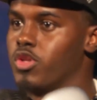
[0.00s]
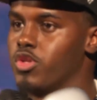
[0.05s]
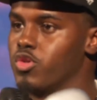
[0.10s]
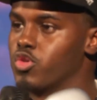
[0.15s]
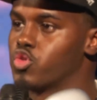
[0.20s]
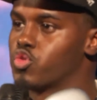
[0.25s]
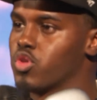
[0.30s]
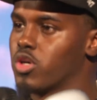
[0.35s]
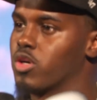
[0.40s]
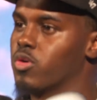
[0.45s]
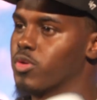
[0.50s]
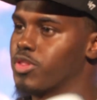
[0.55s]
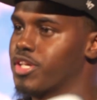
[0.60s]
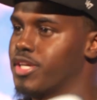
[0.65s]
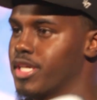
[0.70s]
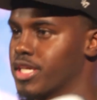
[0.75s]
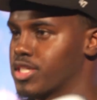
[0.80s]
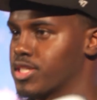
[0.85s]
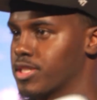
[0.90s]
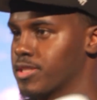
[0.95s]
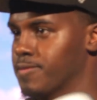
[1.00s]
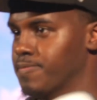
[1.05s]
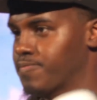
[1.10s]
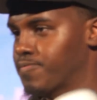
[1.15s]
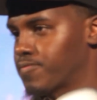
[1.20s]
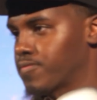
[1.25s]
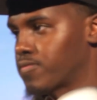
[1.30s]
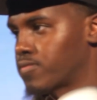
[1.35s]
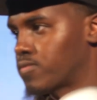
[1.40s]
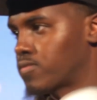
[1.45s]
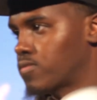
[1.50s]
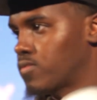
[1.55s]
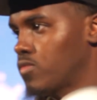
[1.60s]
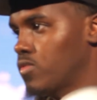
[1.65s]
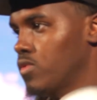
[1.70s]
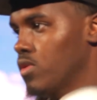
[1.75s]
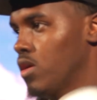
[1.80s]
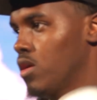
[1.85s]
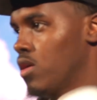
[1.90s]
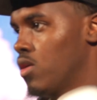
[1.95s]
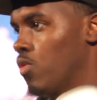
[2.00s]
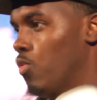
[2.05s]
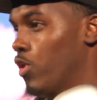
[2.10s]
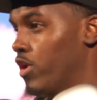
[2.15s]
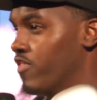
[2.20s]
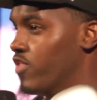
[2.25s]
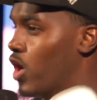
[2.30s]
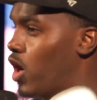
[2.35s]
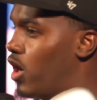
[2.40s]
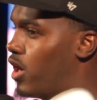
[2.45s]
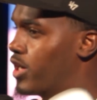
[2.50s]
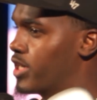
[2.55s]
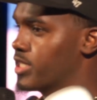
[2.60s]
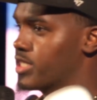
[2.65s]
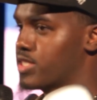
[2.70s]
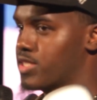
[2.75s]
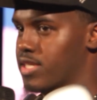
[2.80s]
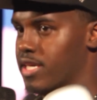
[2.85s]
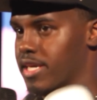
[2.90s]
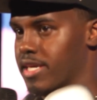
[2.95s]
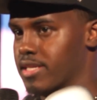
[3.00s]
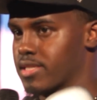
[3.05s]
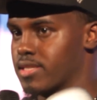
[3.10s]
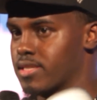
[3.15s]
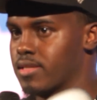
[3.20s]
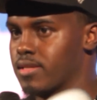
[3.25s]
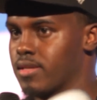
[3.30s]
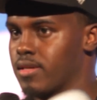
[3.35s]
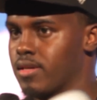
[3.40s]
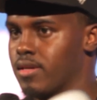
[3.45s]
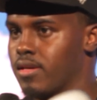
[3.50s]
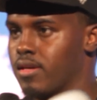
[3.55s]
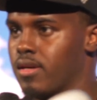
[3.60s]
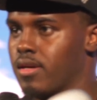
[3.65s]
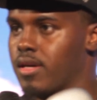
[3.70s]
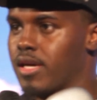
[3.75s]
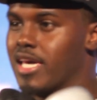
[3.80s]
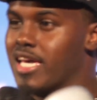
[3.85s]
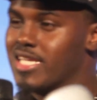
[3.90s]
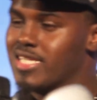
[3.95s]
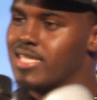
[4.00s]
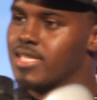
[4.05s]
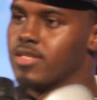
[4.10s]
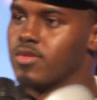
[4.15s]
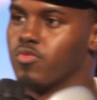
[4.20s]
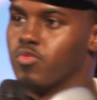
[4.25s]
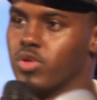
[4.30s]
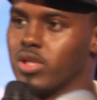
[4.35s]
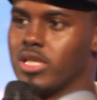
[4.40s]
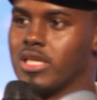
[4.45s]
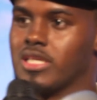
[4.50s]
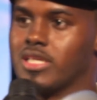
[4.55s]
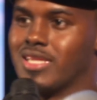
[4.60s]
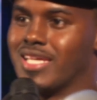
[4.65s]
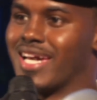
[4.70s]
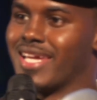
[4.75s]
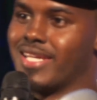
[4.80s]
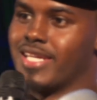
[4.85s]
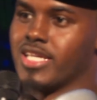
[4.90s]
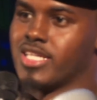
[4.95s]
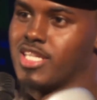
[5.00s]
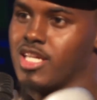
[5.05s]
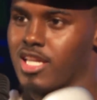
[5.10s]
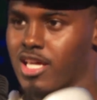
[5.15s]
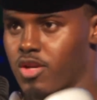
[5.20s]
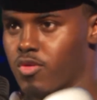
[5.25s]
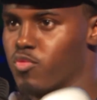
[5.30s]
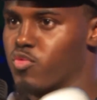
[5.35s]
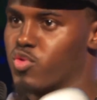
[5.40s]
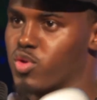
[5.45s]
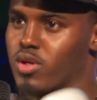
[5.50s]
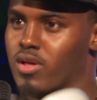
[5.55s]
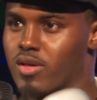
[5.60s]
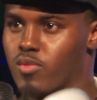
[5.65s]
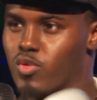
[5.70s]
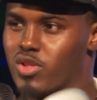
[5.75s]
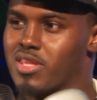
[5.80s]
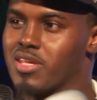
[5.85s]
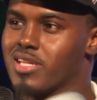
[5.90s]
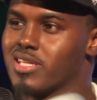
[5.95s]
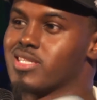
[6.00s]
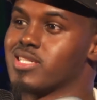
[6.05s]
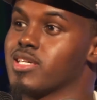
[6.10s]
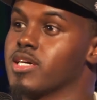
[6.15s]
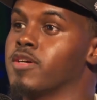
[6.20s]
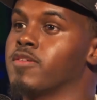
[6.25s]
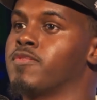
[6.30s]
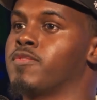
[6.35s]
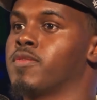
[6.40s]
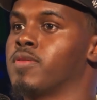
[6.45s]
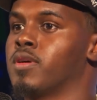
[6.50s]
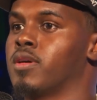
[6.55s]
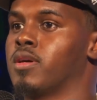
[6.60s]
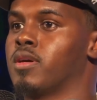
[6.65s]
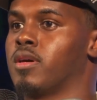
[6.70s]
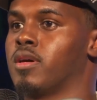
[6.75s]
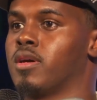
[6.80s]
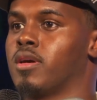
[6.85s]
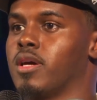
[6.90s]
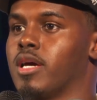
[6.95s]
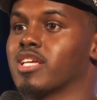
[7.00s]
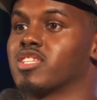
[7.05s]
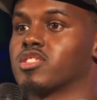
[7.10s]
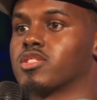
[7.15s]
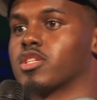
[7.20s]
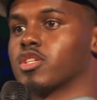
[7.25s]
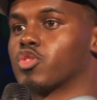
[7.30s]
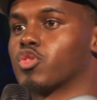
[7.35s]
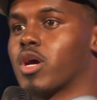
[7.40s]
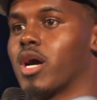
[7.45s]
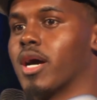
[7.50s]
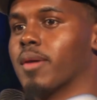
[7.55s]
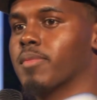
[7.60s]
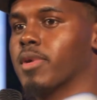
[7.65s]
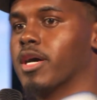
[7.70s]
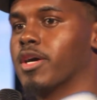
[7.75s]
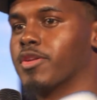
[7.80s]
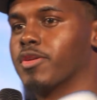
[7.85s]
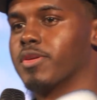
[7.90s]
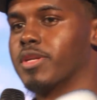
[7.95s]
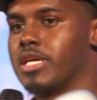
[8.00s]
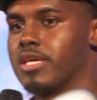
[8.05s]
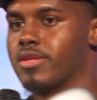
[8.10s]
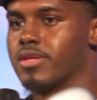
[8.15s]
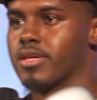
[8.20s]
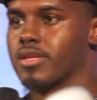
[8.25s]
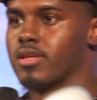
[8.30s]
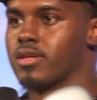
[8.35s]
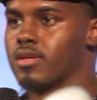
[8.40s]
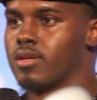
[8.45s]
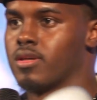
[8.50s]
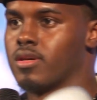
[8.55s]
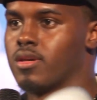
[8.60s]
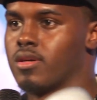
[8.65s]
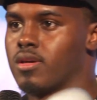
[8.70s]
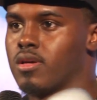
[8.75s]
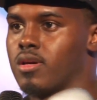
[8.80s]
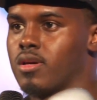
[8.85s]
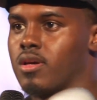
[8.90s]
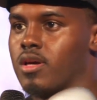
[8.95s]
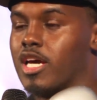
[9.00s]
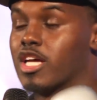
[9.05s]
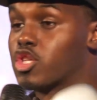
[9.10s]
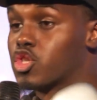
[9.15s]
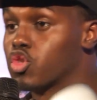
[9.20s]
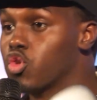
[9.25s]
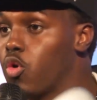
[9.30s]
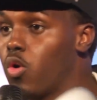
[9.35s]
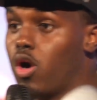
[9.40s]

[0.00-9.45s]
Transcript: you struggle with addiction, one of the hardest things isn't really the addiction in within itself. It's the trauma underneath it. It's so